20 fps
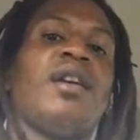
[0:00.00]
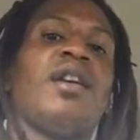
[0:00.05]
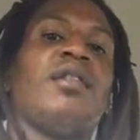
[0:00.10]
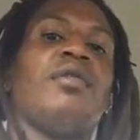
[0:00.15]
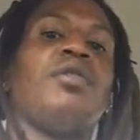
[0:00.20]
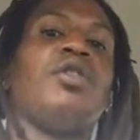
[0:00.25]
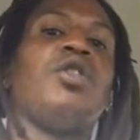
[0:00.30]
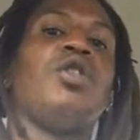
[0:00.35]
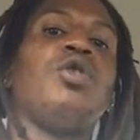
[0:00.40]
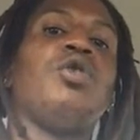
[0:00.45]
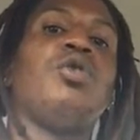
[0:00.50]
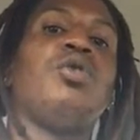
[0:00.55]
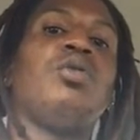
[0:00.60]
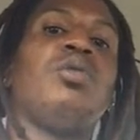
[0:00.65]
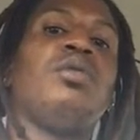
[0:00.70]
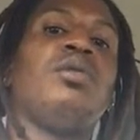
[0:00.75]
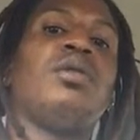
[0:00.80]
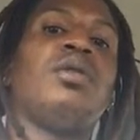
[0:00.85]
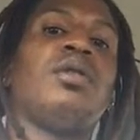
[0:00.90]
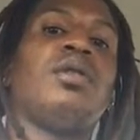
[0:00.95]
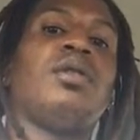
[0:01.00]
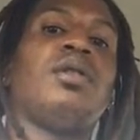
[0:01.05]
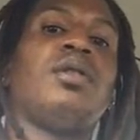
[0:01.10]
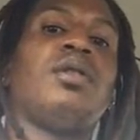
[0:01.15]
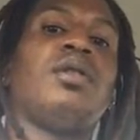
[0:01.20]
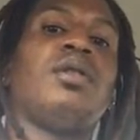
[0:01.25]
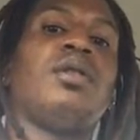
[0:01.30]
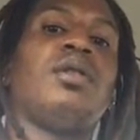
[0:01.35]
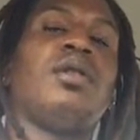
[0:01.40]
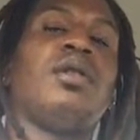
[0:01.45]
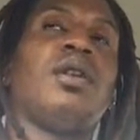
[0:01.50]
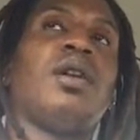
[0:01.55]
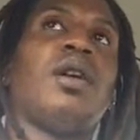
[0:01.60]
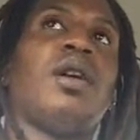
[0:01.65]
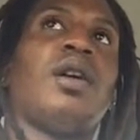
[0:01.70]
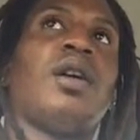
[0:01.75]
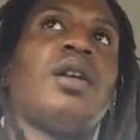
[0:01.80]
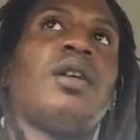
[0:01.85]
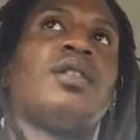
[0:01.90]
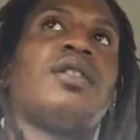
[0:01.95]
if you
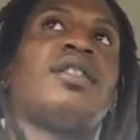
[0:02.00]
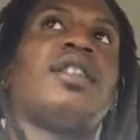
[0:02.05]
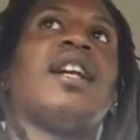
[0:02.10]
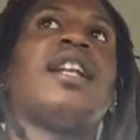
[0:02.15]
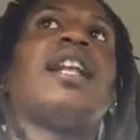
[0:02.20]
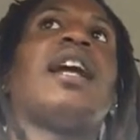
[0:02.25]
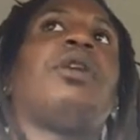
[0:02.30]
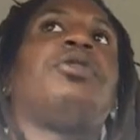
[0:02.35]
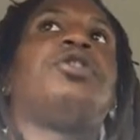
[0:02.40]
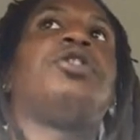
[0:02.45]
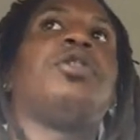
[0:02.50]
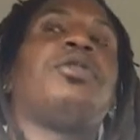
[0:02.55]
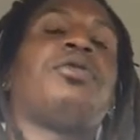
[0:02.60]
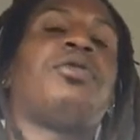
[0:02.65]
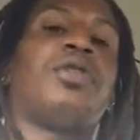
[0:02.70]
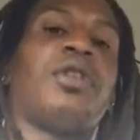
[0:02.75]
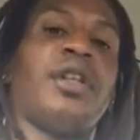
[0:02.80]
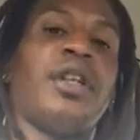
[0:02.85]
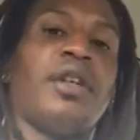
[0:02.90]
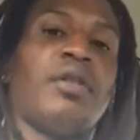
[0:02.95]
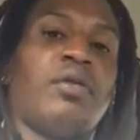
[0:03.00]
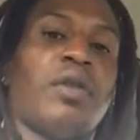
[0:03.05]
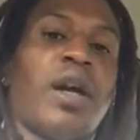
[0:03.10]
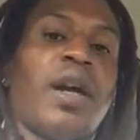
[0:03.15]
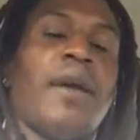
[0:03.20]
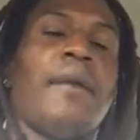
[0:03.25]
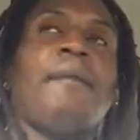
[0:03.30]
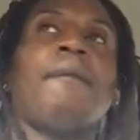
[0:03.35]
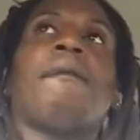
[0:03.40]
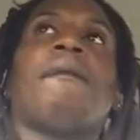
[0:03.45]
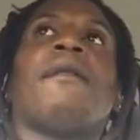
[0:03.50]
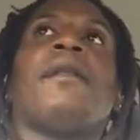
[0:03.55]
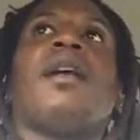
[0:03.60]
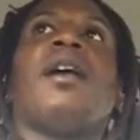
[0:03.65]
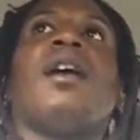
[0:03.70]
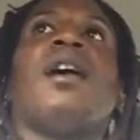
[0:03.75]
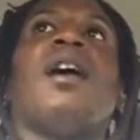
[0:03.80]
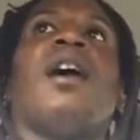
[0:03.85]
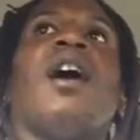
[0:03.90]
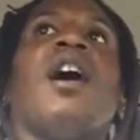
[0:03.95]
uh, sell out your friend, right?
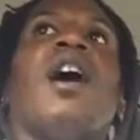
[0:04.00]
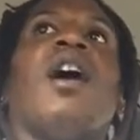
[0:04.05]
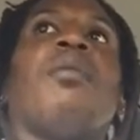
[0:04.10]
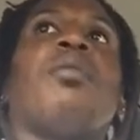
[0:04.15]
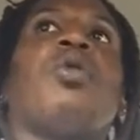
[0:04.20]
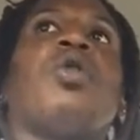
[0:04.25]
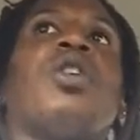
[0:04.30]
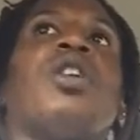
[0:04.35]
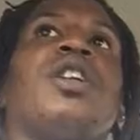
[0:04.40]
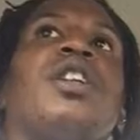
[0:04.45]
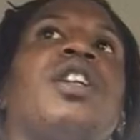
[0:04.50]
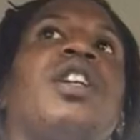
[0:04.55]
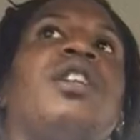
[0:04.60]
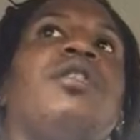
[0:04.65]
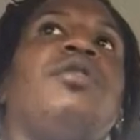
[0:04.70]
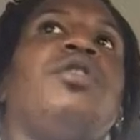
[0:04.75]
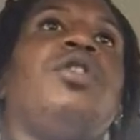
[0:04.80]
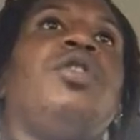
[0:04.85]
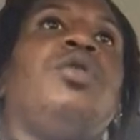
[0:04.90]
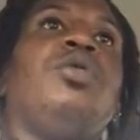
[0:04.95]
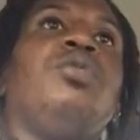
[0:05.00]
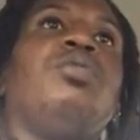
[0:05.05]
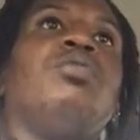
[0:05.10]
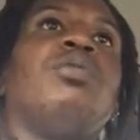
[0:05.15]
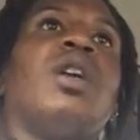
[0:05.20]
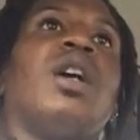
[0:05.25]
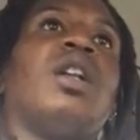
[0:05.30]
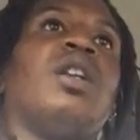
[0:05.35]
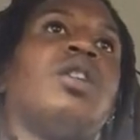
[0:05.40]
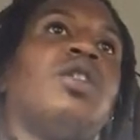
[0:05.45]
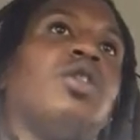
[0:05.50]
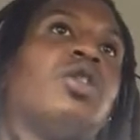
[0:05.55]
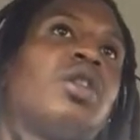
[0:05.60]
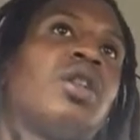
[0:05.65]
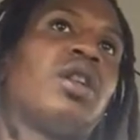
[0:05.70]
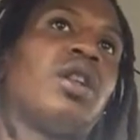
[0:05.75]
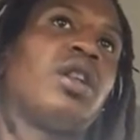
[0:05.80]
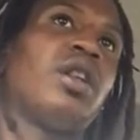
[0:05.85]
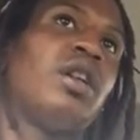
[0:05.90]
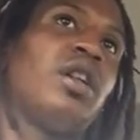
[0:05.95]
I'm going to give you a
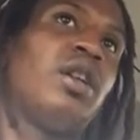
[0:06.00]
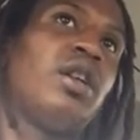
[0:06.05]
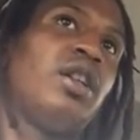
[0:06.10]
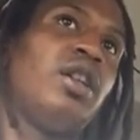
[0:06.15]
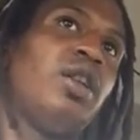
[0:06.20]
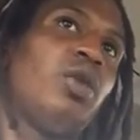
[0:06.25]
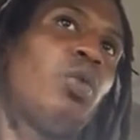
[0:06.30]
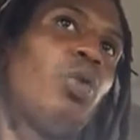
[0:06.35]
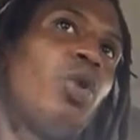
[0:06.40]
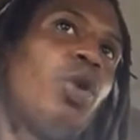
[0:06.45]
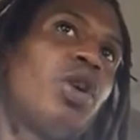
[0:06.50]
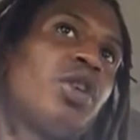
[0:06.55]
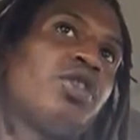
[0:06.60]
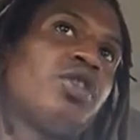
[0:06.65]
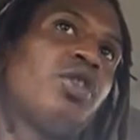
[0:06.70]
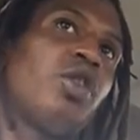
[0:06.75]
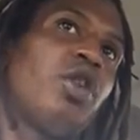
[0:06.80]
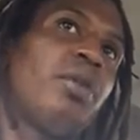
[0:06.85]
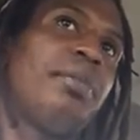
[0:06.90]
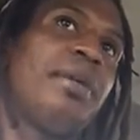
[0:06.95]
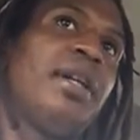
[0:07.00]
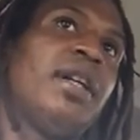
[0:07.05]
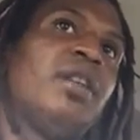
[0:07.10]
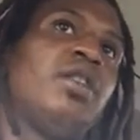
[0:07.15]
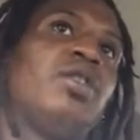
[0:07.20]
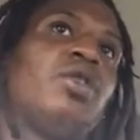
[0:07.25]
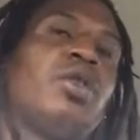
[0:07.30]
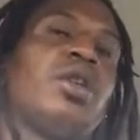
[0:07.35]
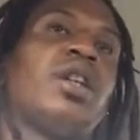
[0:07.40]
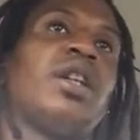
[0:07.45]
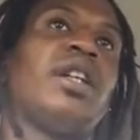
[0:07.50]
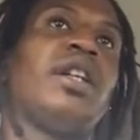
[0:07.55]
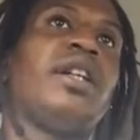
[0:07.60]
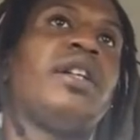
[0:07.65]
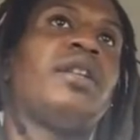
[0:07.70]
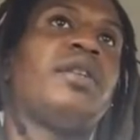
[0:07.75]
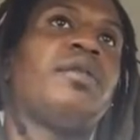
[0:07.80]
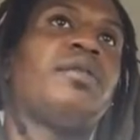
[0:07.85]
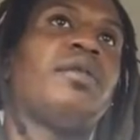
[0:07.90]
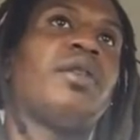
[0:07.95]
little, your water's going to be a little
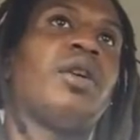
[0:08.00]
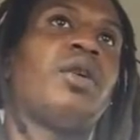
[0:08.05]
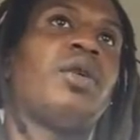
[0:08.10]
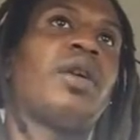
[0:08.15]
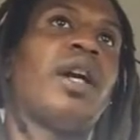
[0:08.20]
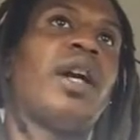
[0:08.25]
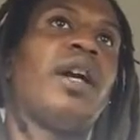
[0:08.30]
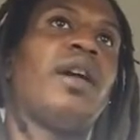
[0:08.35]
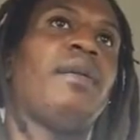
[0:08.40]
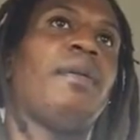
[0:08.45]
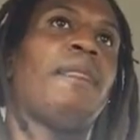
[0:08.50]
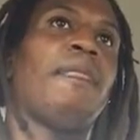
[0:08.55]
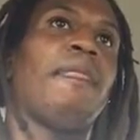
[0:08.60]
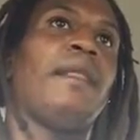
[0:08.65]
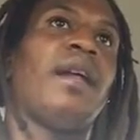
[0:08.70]
cleaner, okay?